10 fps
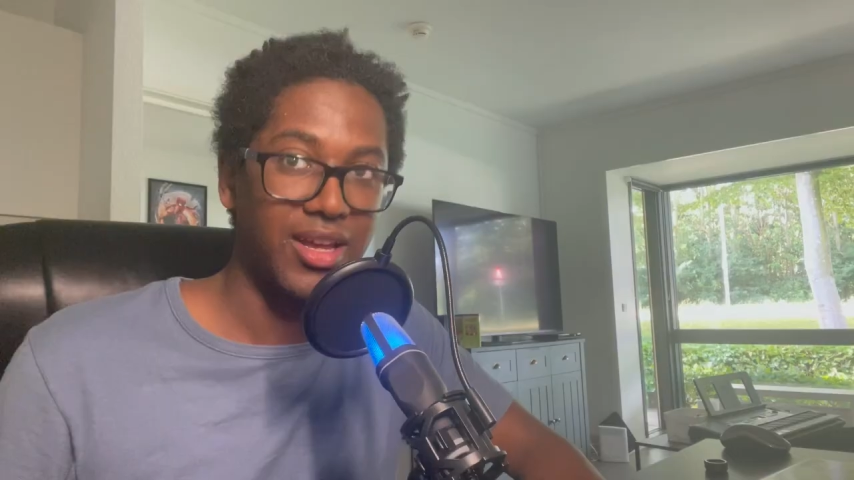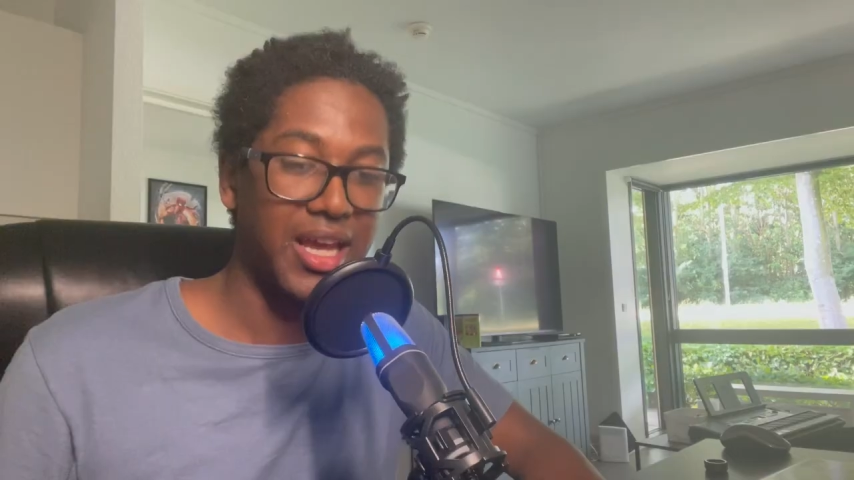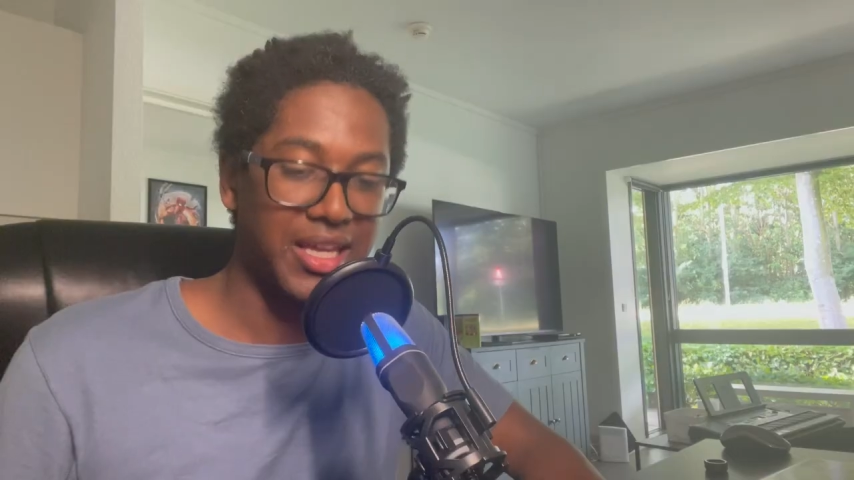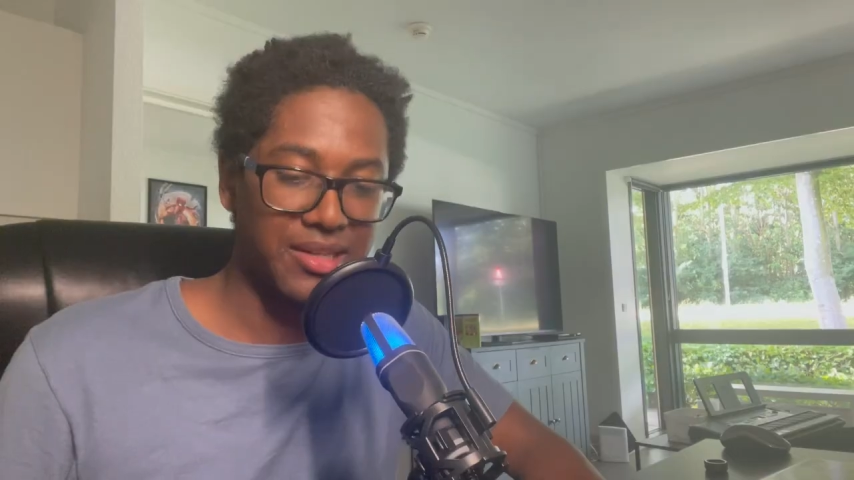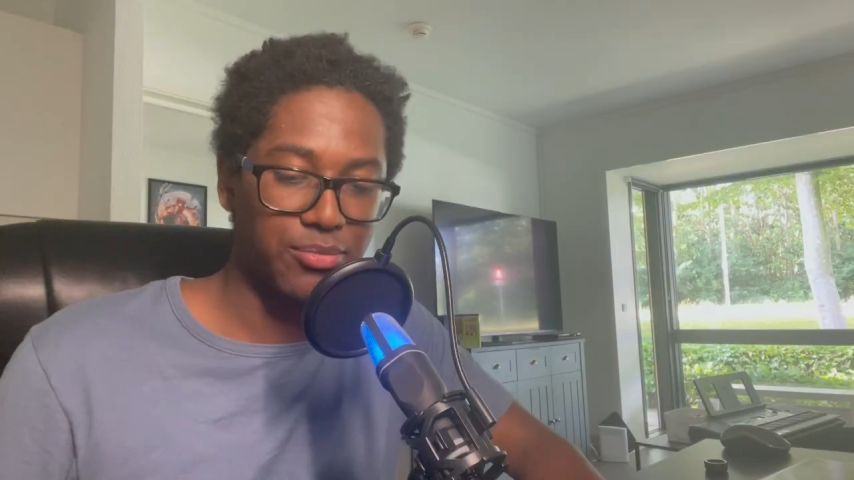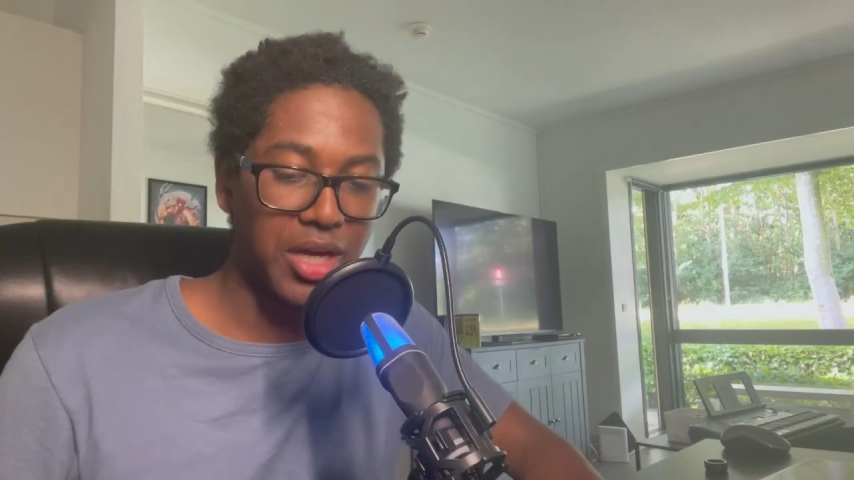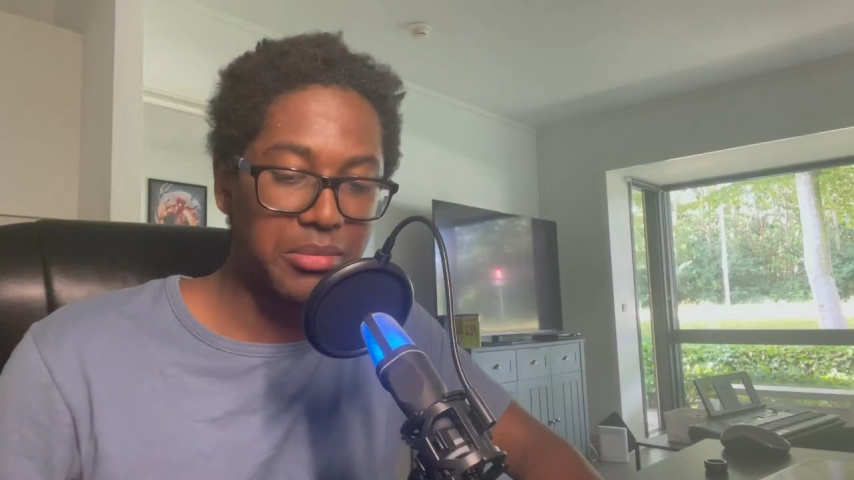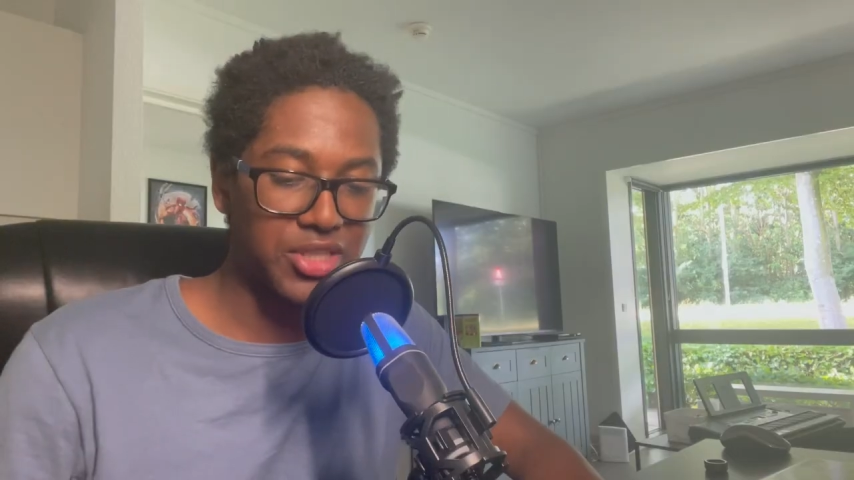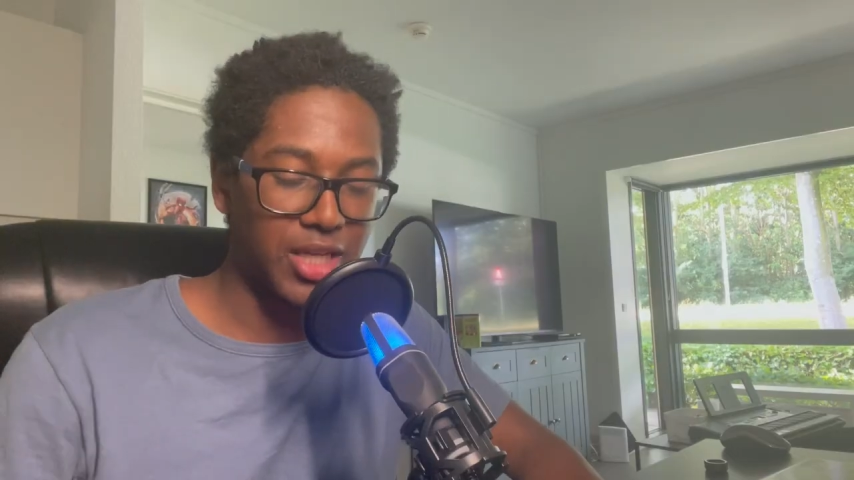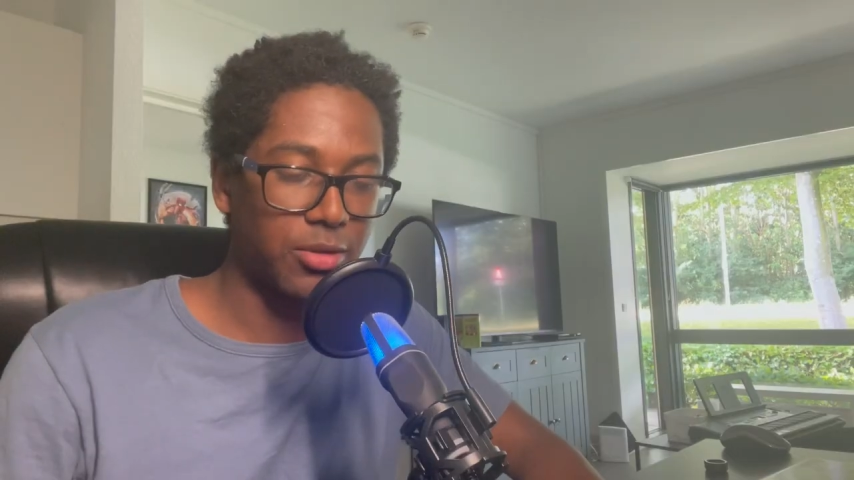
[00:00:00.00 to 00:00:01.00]
As I
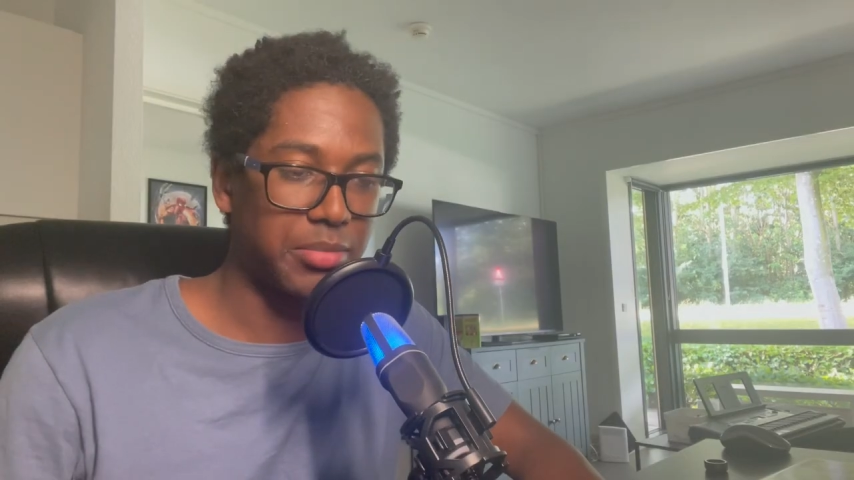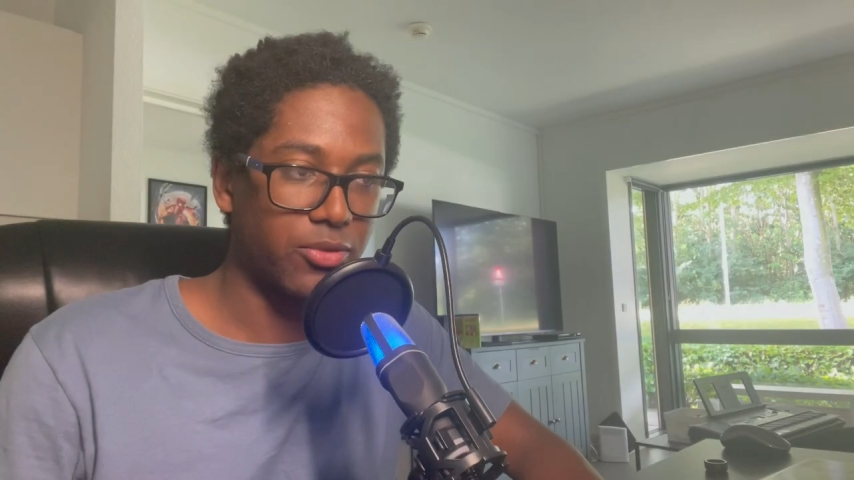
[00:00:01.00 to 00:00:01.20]
promised, I will be